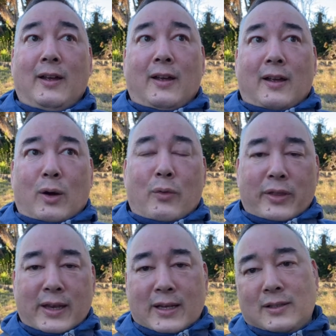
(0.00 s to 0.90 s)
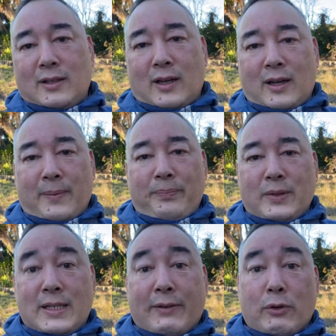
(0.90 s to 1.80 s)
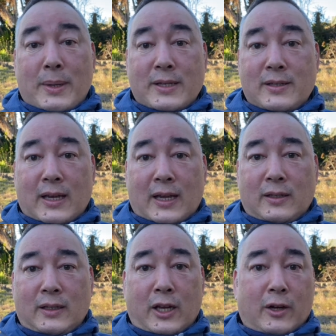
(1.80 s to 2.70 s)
over the next several months and year.